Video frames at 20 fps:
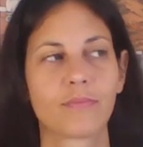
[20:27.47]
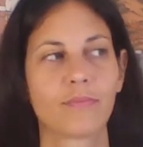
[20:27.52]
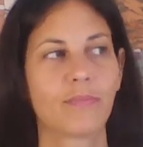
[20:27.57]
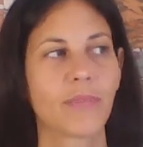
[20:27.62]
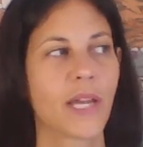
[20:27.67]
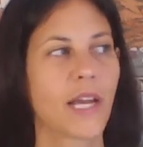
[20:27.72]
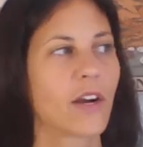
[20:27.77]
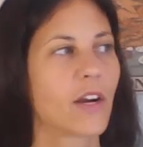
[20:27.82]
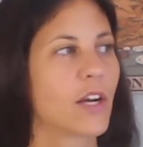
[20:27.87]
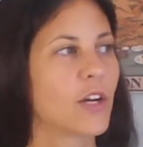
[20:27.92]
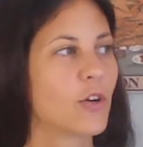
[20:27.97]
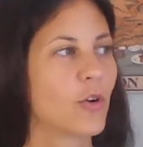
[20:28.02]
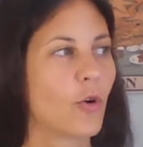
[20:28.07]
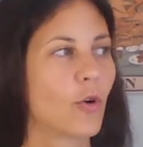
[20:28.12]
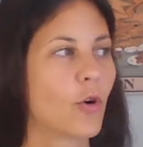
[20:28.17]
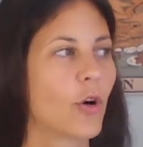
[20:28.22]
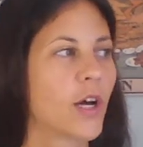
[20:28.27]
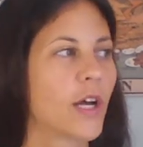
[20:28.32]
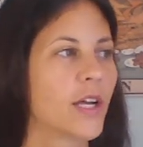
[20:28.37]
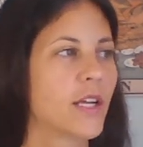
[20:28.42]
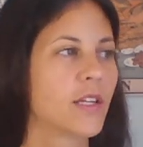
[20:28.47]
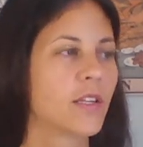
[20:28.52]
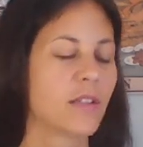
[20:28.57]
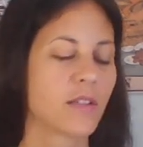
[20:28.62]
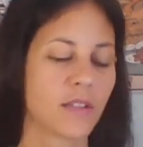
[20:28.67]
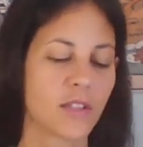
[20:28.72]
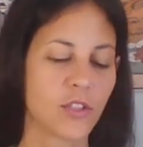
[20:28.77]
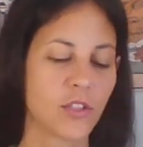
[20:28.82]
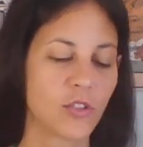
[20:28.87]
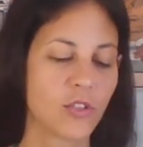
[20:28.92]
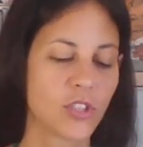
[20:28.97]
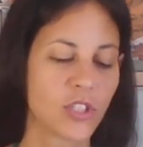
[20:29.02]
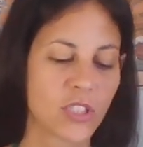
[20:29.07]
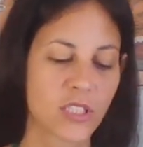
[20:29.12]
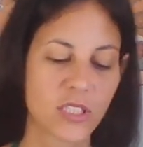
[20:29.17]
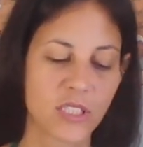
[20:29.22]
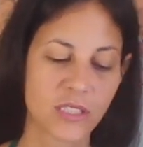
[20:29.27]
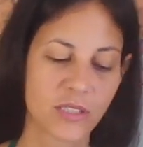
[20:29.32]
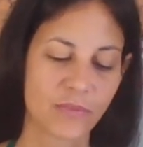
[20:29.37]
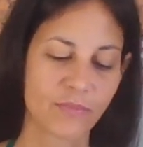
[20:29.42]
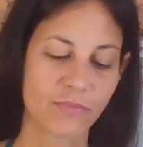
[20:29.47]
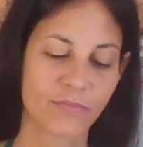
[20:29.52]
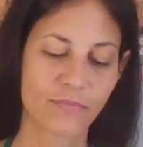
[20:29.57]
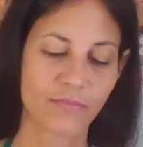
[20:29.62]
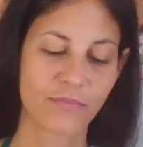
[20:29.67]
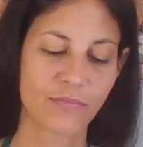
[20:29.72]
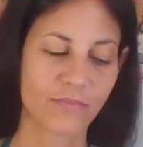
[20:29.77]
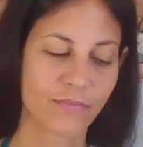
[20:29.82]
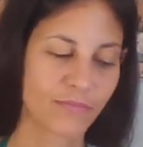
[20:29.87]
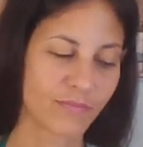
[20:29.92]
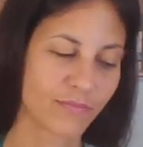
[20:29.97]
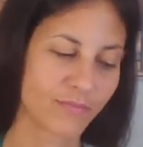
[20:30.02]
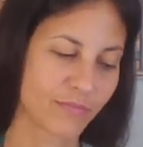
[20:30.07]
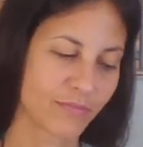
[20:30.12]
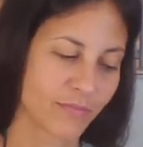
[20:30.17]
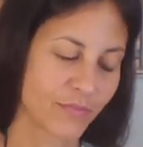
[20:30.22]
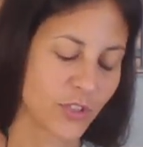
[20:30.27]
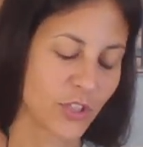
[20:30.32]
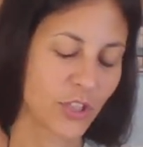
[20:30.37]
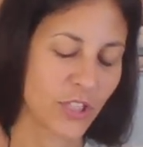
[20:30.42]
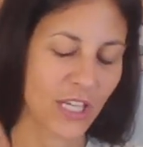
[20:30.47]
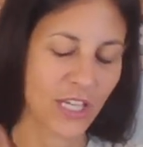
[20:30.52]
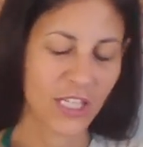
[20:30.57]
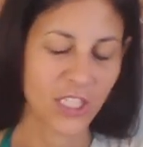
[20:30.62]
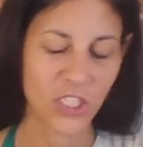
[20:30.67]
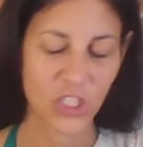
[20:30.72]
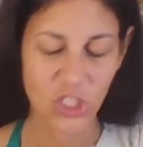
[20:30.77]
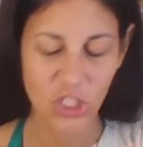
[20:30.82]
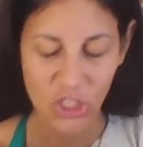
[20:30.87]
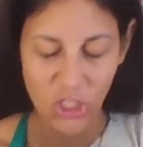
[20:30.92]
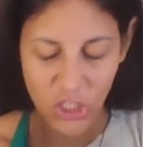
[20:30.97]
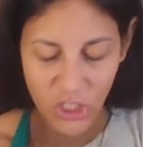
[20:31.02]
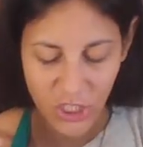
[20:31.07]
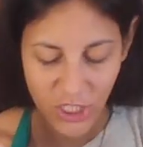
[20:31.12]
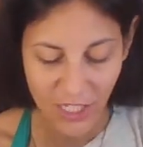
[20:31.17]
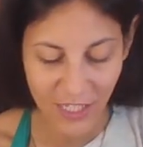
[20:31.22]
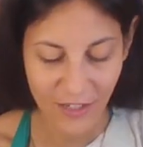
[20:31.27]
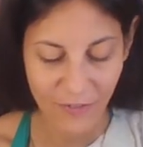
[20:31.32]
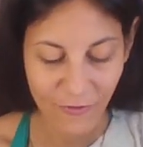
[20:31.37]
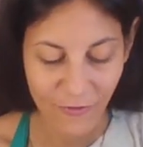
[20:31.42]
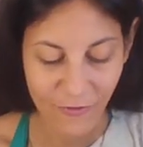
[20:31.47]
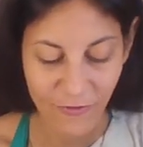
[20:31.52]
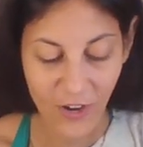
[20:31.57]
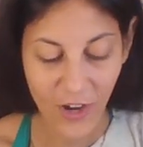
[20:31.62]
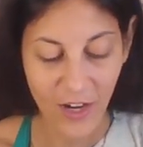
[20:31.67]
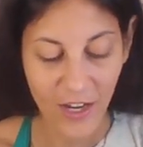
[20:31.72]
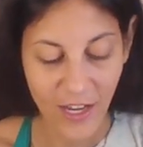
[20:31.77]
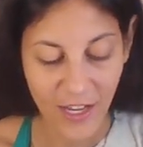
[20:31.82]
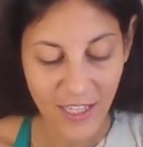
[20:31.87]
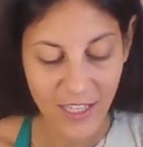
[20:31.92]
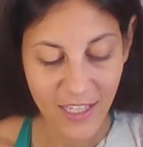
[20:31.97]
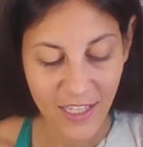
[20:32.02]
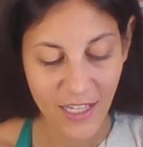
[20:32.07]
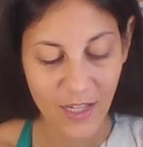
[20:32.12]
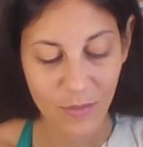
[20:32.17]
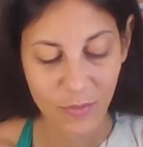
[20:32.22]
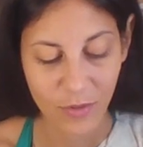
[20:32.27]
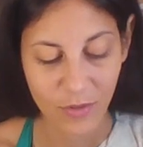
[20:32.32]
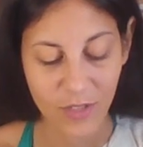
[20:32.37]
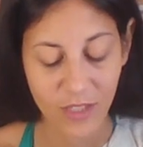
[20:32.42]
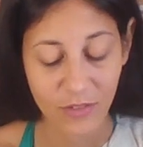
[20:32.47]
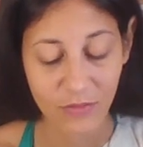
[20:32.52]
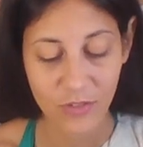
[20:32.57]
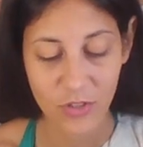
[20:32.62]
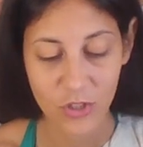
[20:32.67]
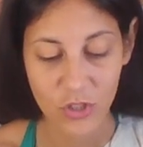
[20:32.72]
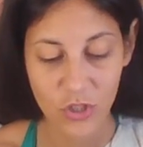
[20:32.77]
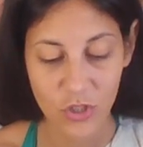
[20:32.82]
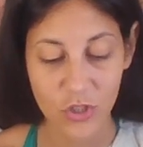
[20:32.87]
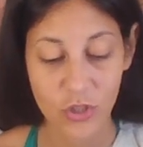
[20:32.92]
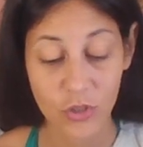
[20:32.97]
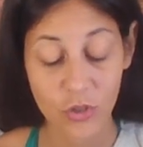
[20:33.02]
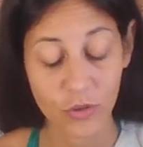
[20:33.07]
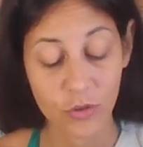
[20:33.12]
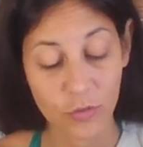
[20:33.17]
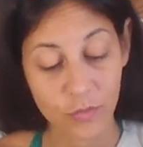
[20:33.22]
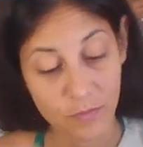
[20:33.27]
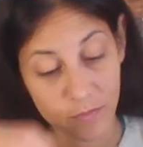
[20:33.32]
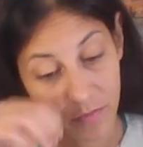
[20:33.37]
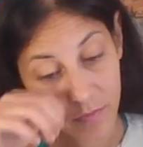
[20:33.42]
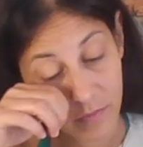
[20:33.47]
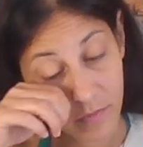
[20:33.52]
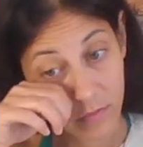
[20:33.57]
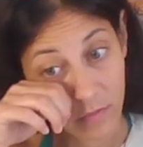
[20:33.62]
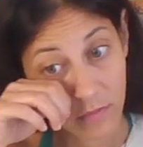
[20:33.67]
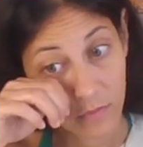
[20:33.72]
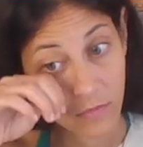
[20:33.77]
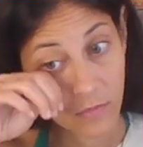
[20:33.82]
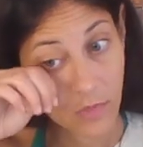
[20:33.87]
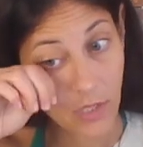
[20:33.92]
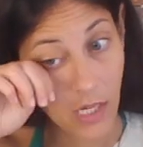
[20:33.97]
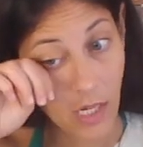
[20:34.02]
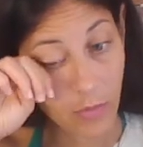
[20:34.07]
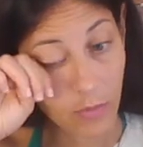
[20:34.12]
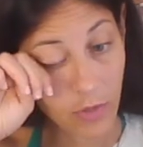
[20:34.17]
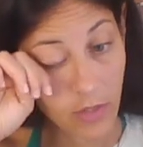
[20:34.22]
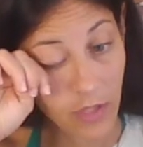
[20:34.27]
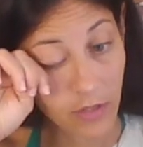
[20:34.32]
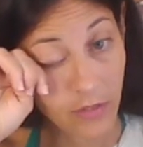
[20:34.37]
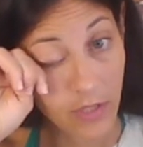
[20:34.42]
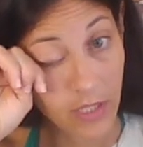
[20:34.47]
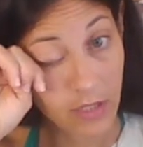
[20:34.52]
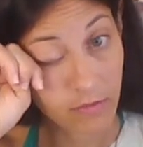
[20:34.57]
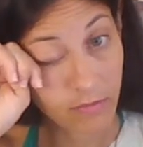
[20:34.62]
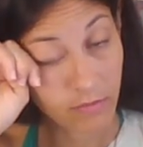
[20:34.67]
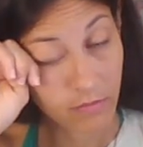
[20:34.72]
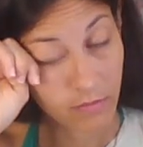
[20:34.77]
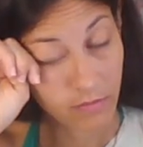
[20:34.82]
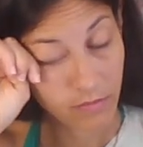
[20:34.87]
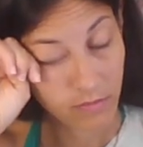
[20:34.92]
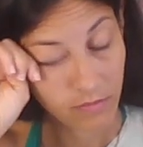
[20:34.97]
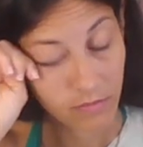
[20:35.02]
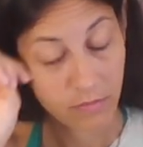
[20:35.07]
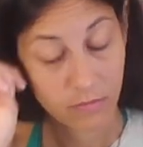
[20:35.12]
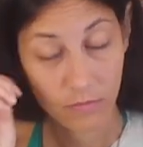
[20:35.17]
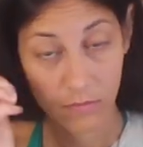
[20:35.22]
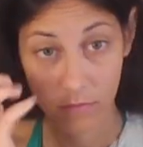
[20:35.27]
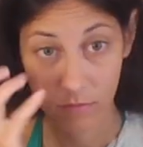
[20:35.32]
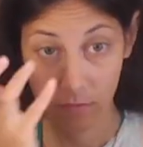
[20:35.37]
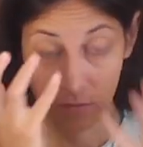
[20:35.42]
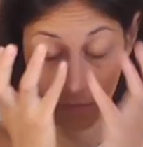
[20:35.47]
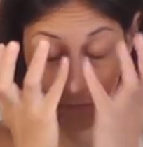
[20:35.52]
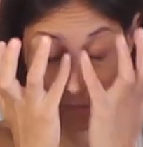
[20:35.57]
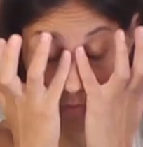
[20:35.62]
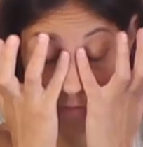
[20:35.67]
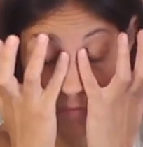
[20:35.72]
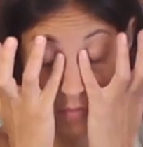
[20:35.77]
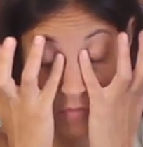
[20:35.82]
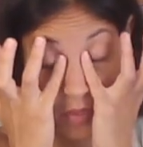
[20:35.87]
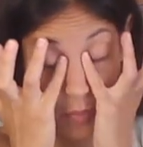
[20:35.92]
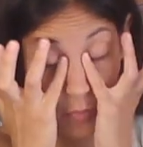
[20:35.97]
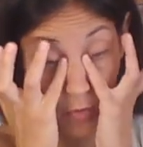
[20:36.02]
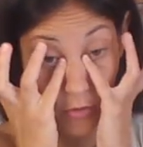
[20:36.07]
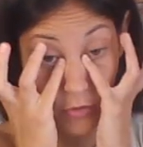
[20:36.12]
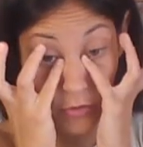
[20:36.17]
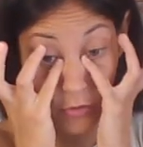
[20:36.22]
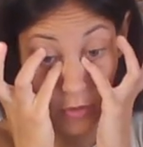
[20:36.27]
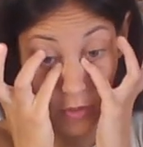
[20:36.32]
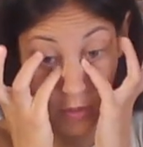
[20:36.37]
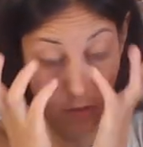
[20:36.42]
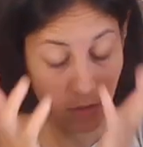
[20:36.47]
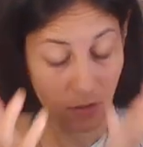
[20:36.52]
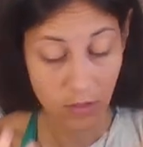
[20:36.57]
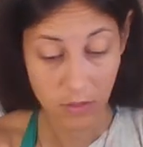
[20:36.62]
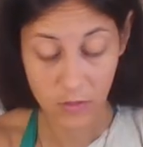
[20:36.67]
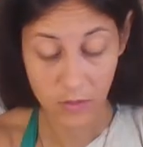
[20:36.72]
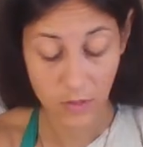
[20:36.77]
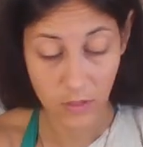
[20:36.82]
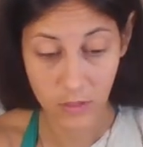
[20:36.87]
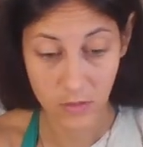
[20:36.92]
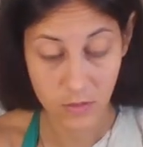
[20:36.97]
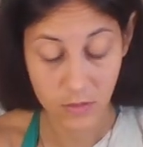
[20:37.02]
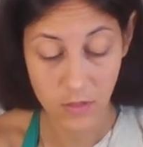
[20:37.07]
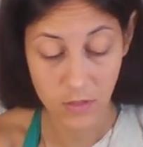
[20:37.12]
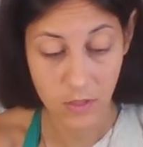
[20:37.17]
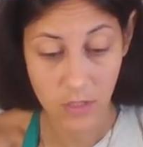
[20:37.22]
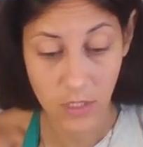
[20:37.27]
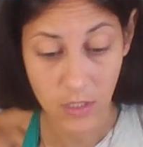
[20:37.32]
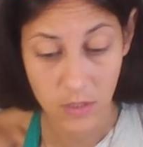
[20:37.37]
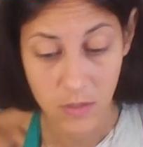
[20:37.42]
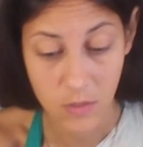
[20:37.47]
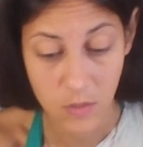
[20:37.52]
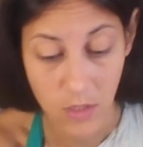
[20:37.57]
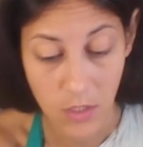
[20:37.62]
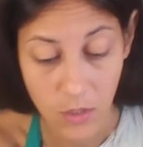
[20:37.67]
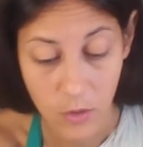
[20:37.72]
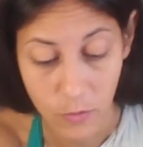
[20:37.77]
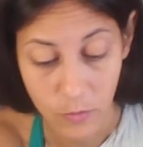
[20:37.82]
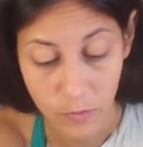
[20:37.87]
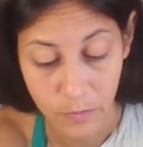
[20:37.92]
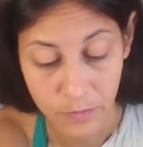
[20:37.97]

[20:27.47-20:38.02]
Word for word: paranoid. You just, you're like, shit, fuck, I can't believe it's true. Yeah, believe it. People do these things. It sucks, I know.